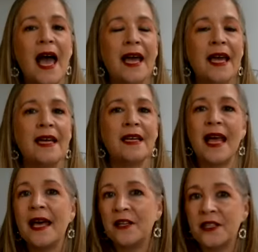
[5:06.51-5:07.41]
an
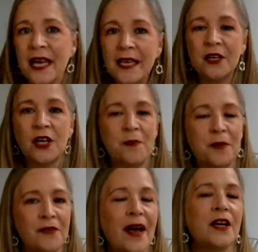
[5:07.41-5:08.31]
entertainer, a
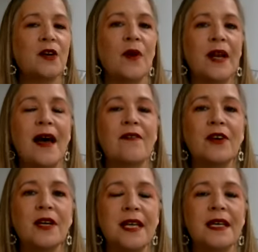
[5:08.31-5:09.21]
provider,
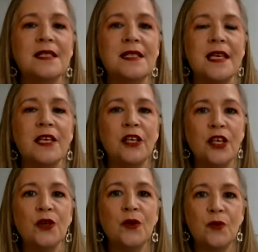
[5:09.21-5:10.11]
whatever it is that
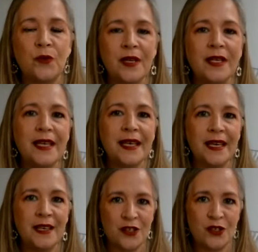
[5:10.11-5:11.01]
you
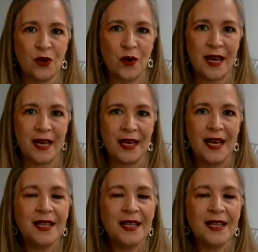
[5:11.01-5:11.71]
really enjoy